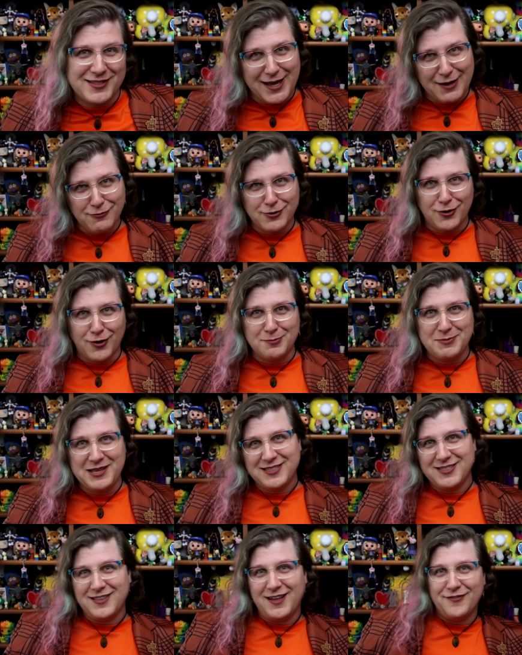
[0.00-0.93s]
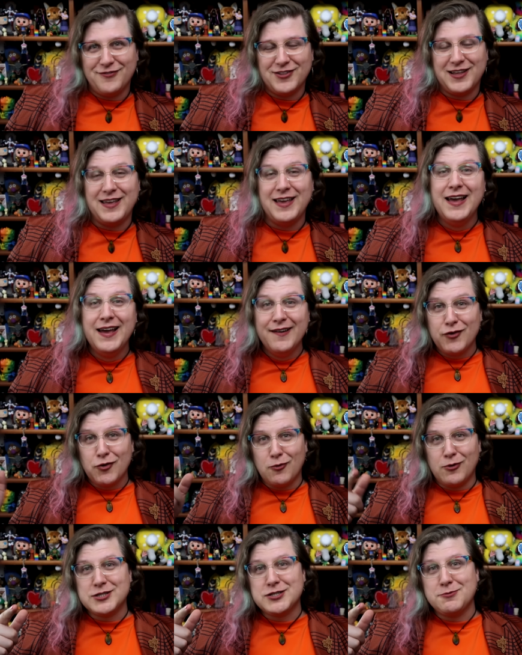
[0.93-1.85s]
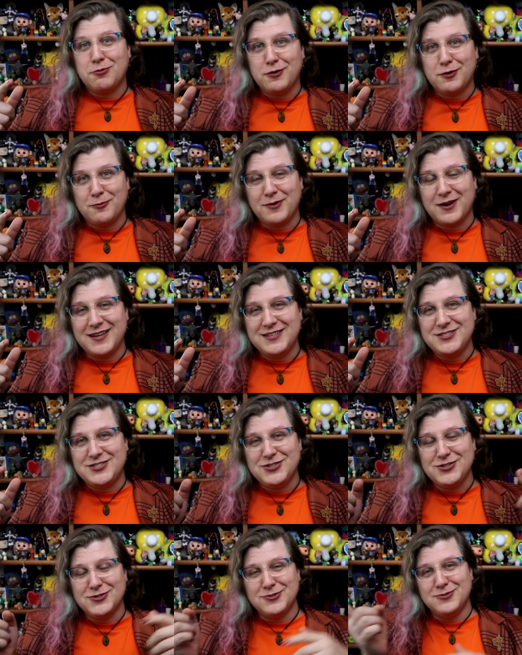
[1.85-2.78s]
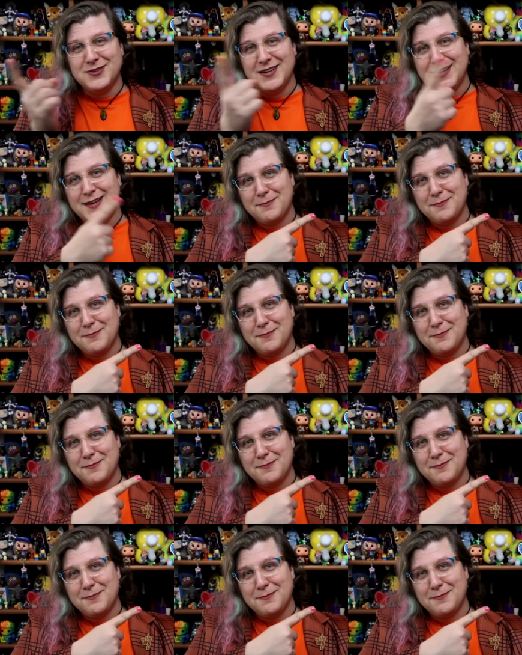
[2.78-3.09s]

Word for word: That would all be lovely. If you want to support what I do,